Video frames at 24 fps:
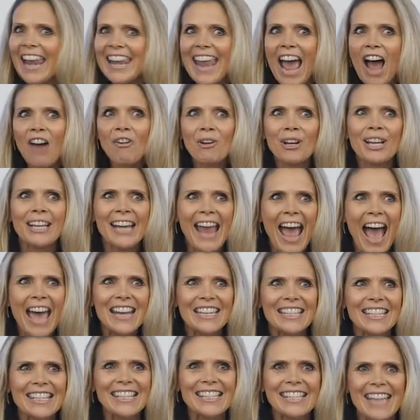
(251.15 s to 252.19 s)
And now we're going to add
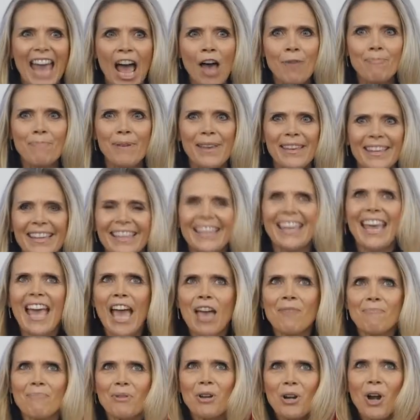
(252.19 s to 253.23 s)
a step
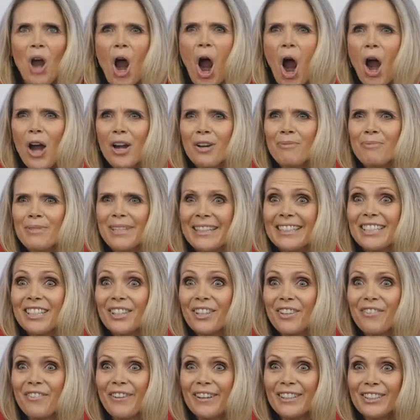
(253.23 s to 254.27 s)
and put our arms into
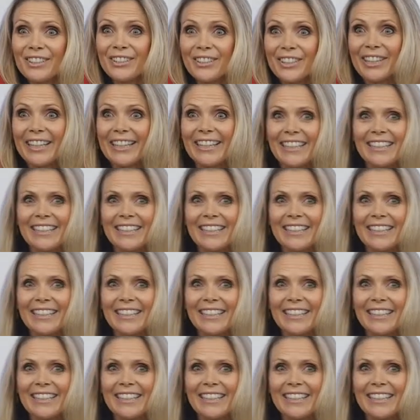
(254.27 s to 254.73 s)
the victory.